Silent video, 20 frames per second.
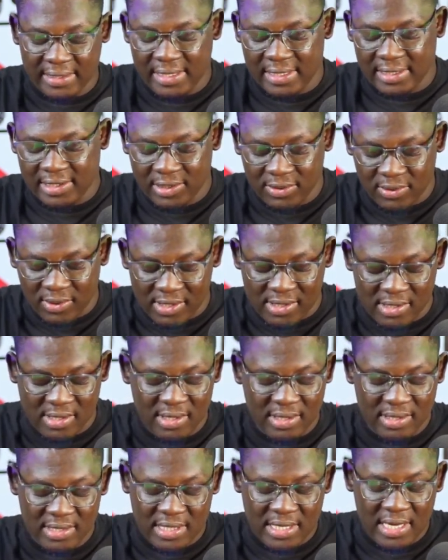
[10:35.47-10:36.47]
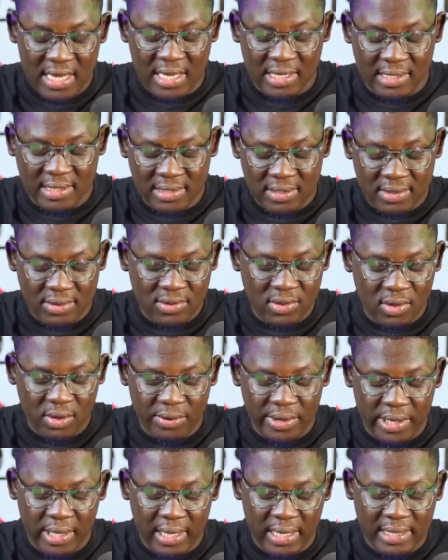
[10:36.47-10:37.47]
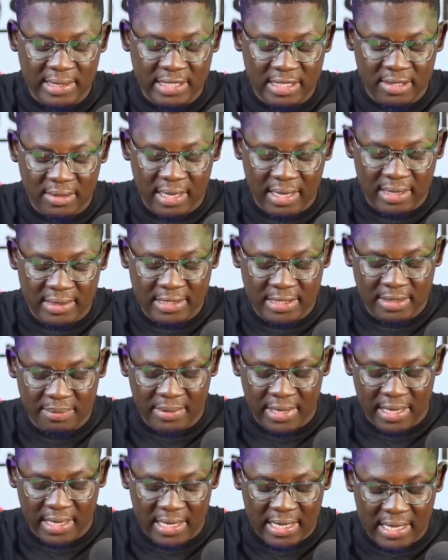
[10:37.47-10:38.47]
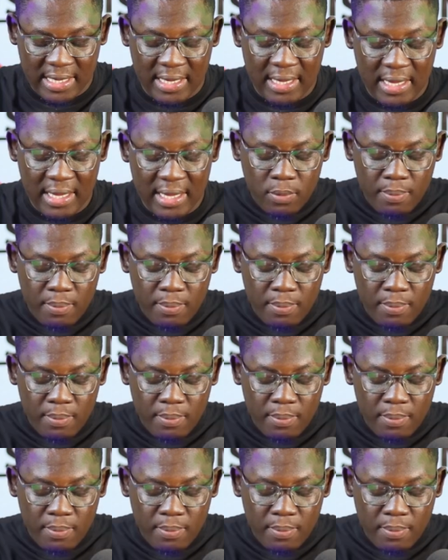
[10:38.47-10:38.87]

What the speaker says: Then she was in tears. Sorry, Auntie Becky.